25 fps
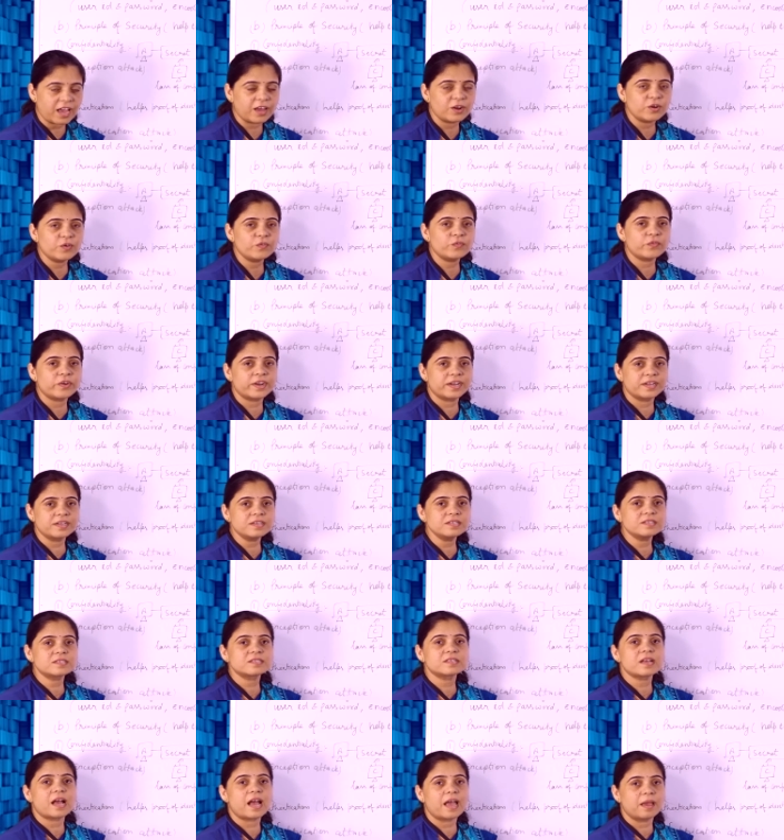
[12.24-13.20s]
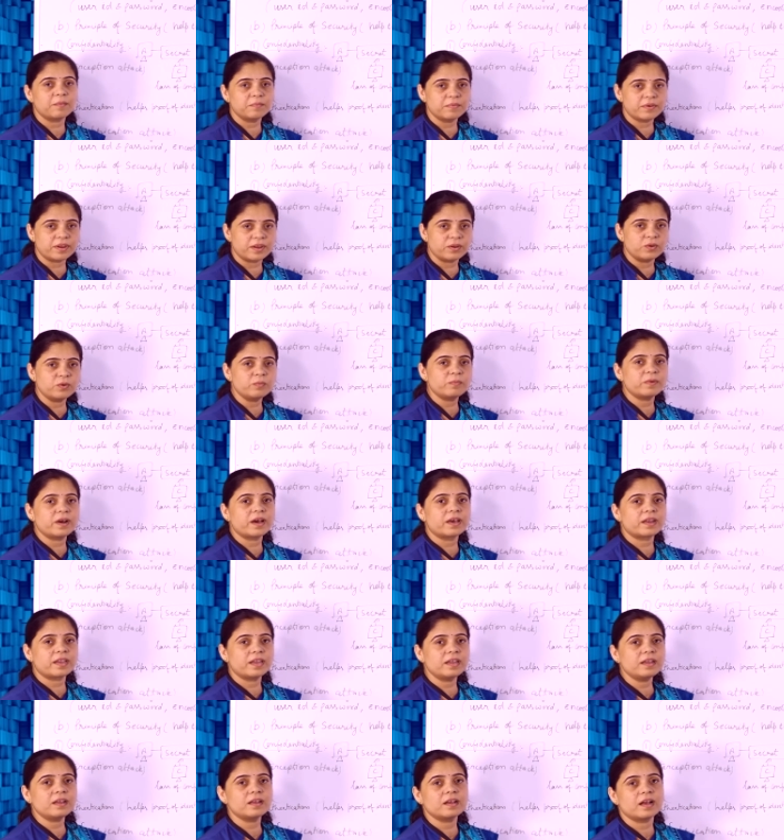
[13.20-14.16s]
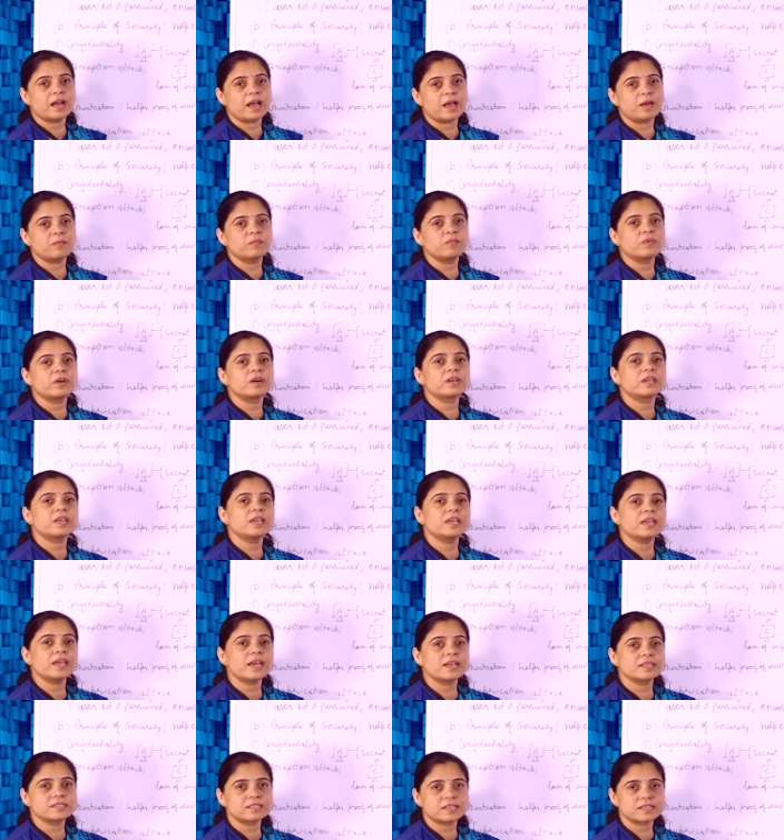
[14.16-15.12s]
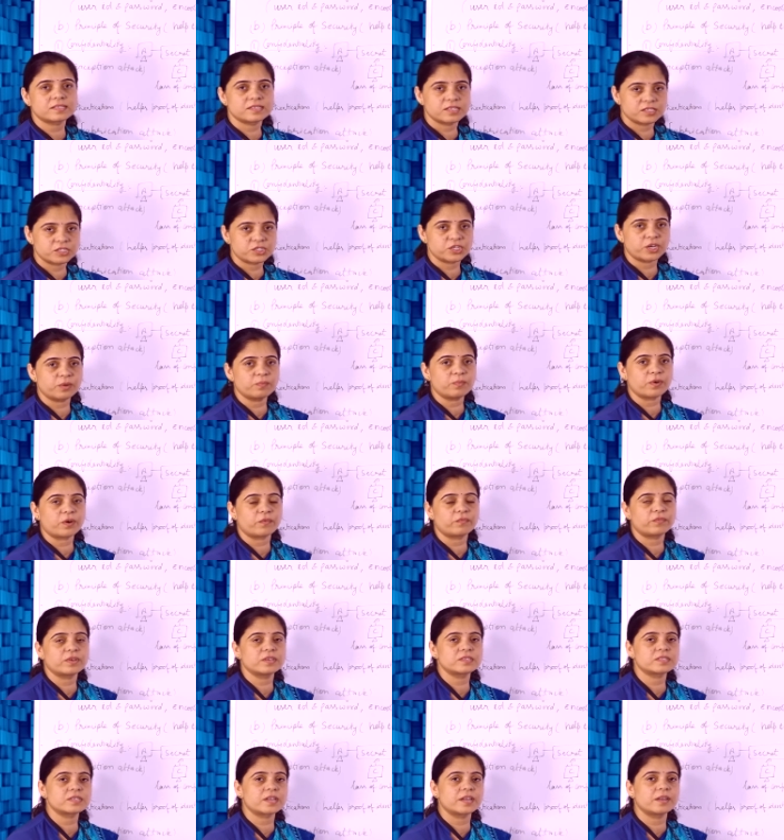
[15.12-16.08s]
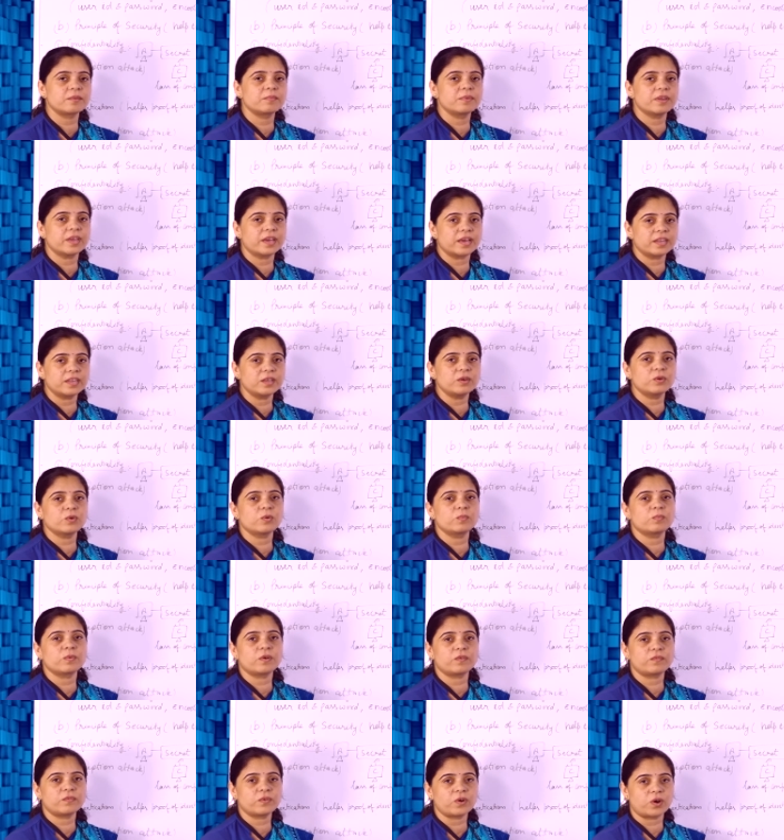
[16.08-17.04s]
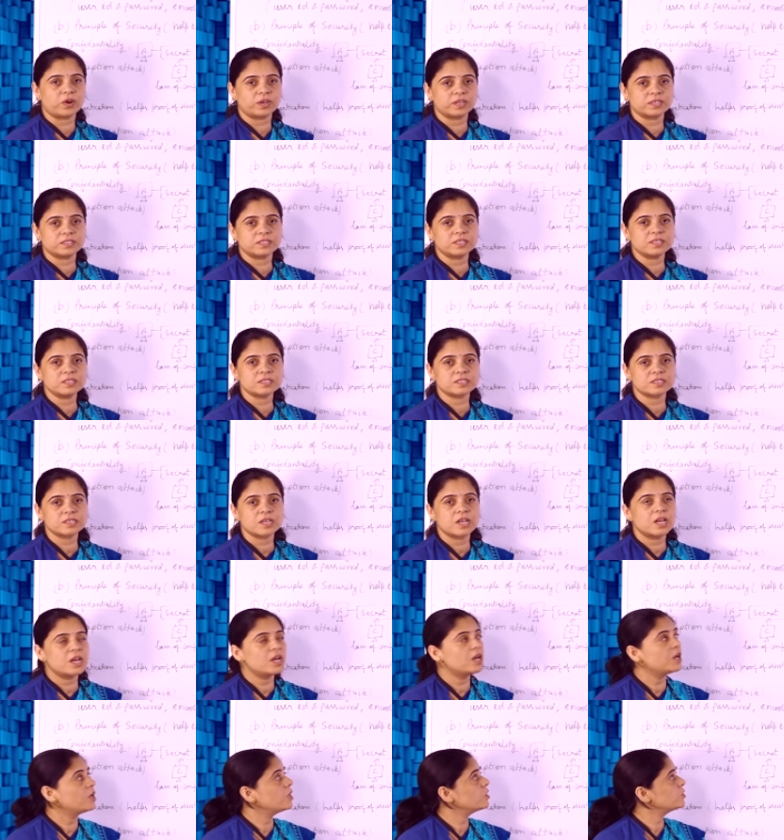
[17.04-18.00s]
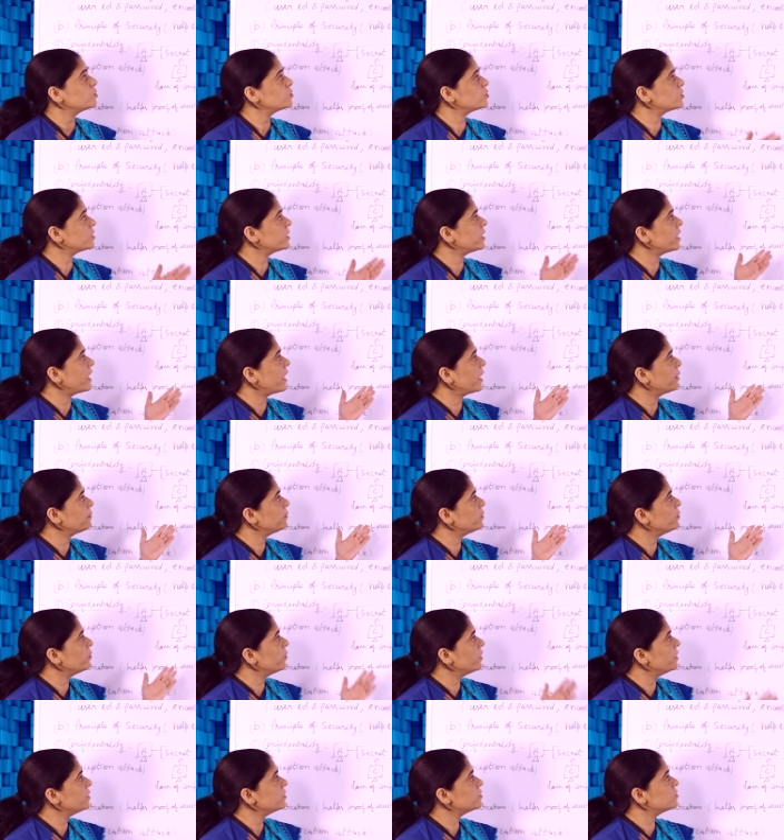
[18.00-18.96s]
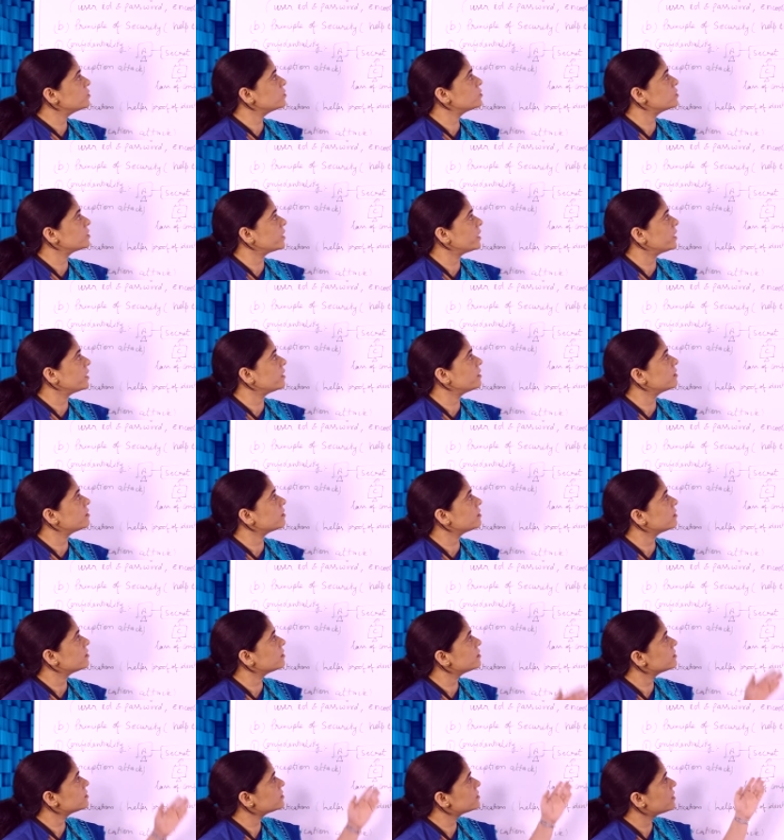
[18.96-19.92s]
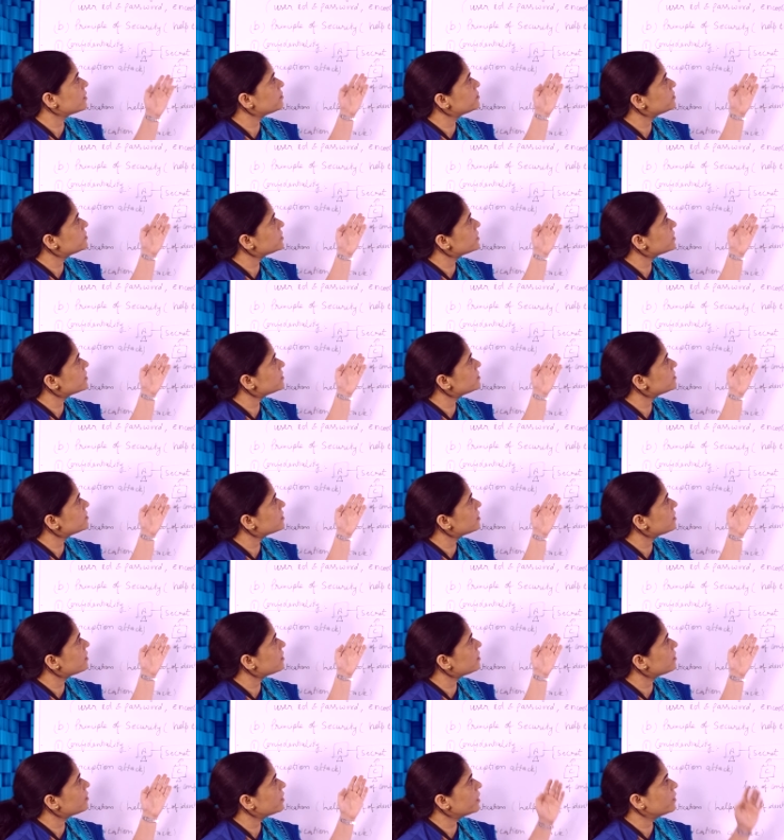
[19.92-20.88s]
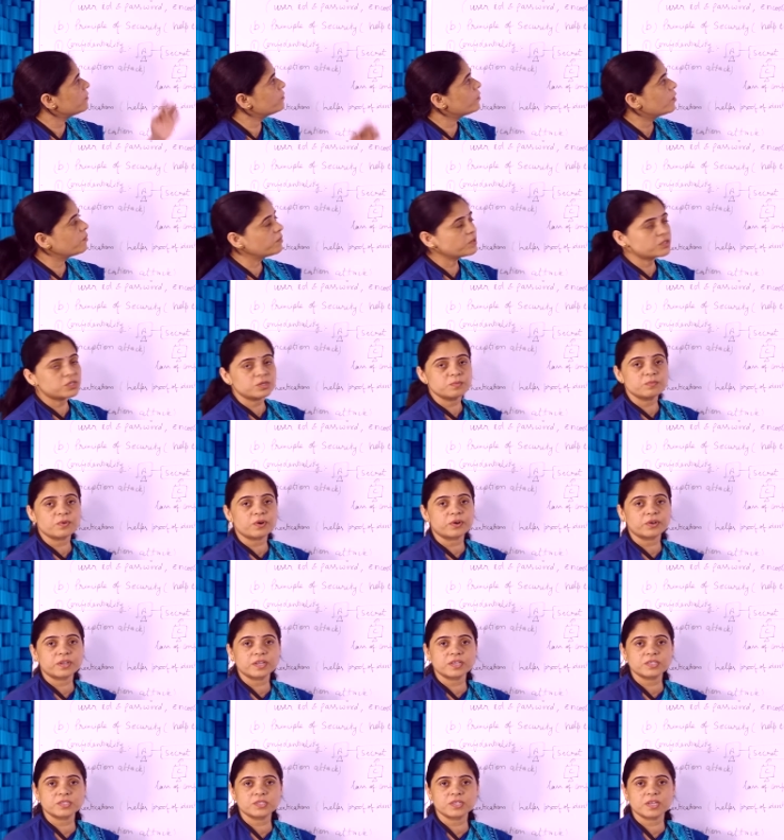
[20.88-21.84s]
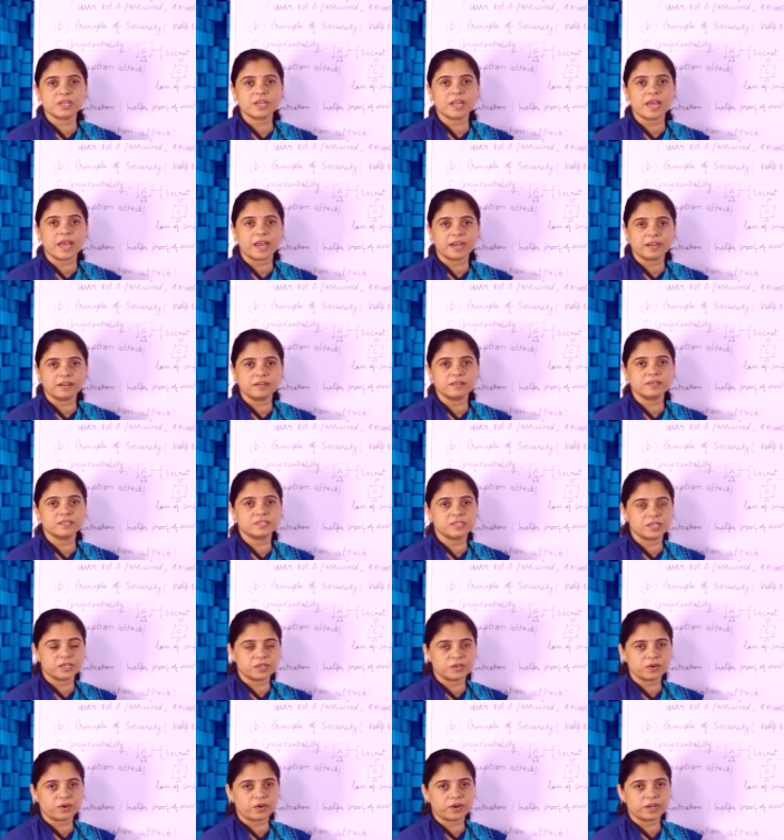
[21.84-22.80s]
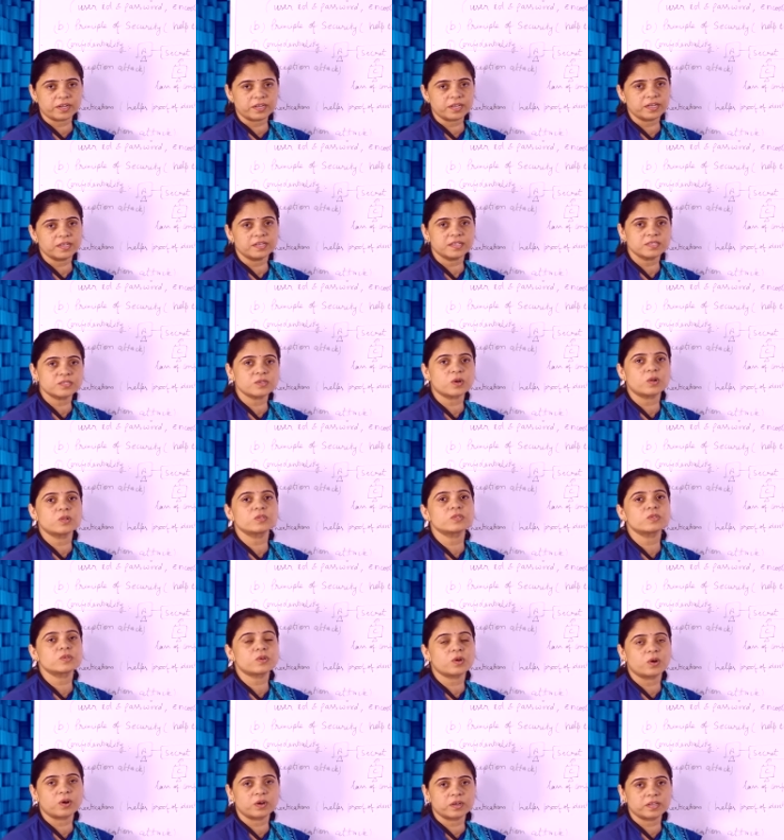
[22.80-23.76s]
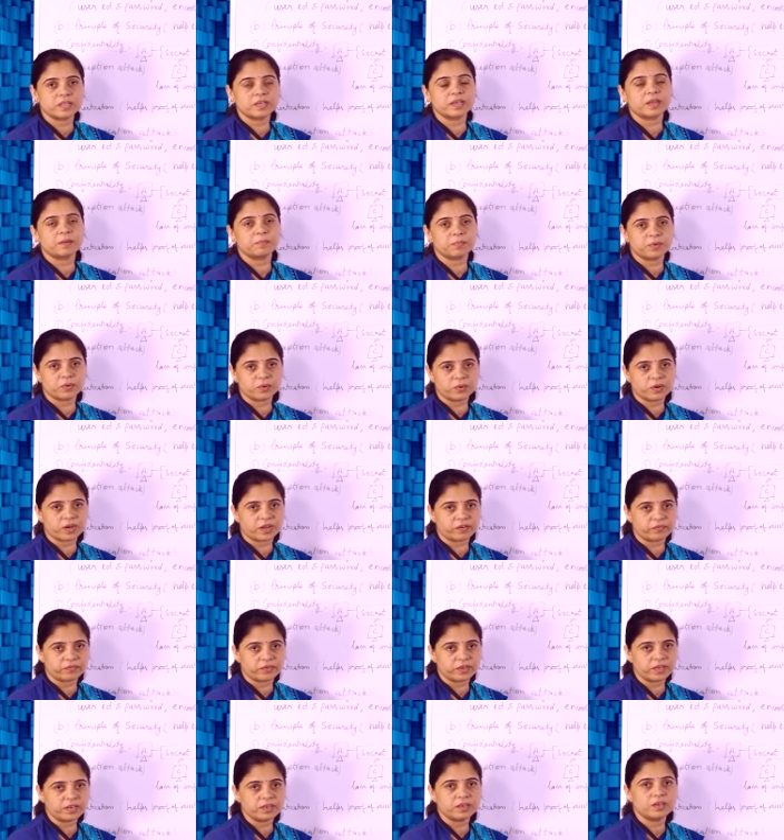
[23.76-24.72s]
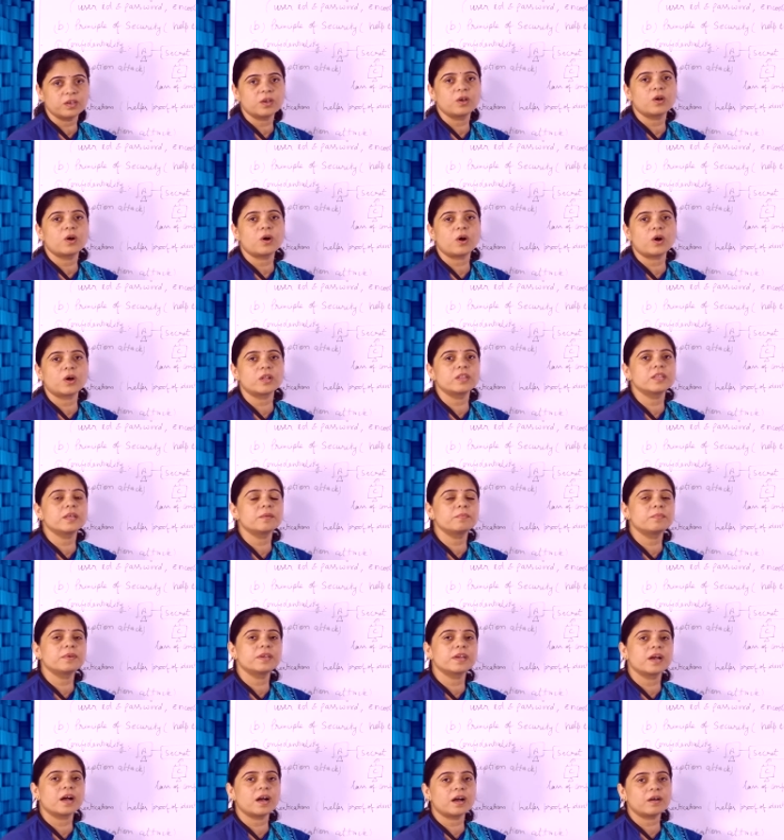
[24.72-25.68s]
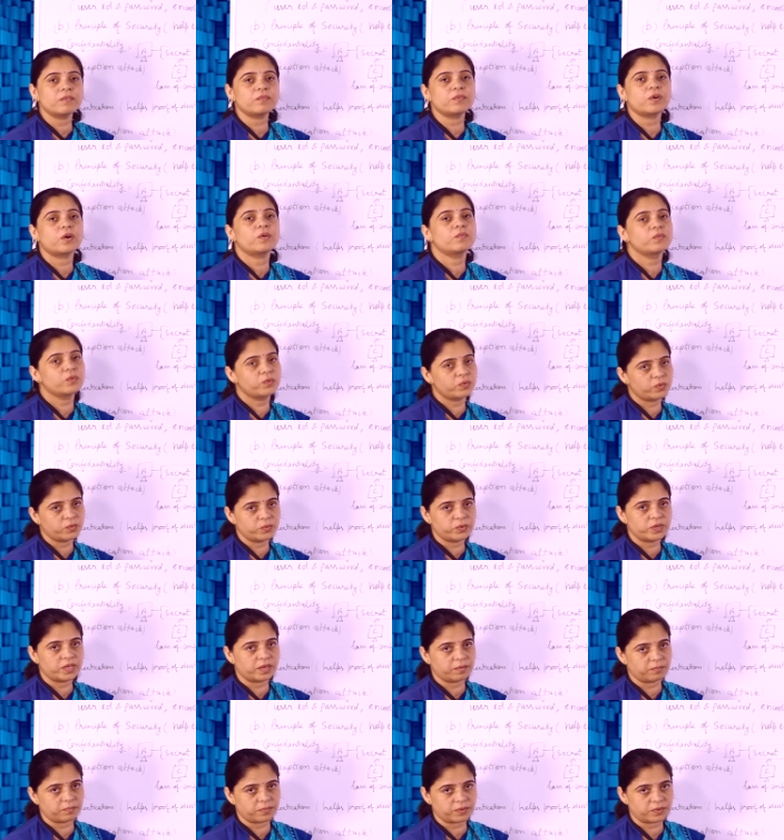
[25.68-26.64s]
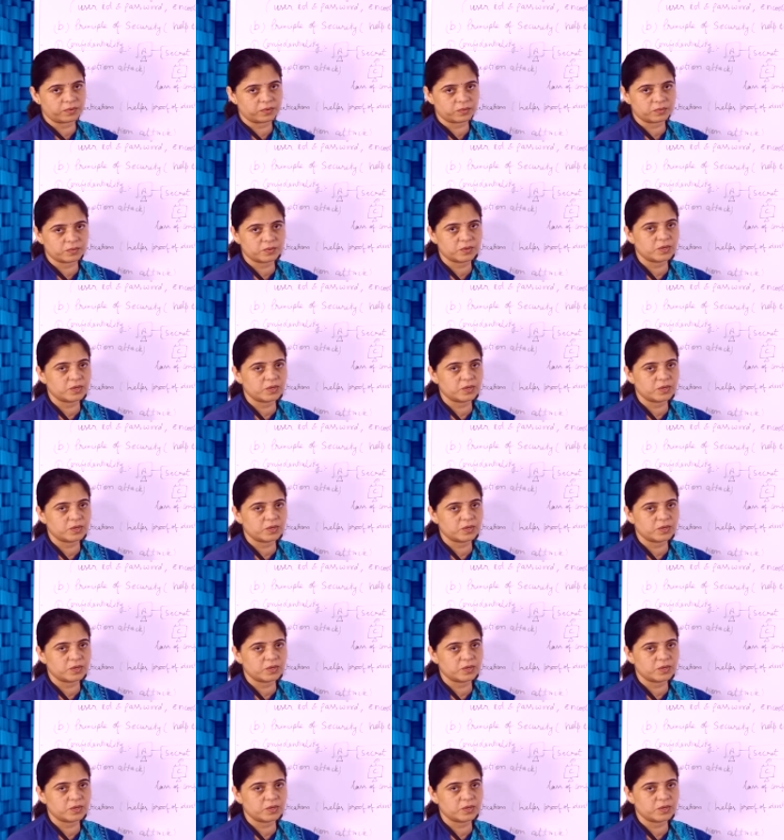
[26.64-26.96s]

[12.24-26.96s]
Hello friends, I am Renu Pareek. I am working as the assistant professor in Biyani group of colleges. Today I am going to take subject information protection and security. It is also called the cryptography on the behalf of Guru KPO.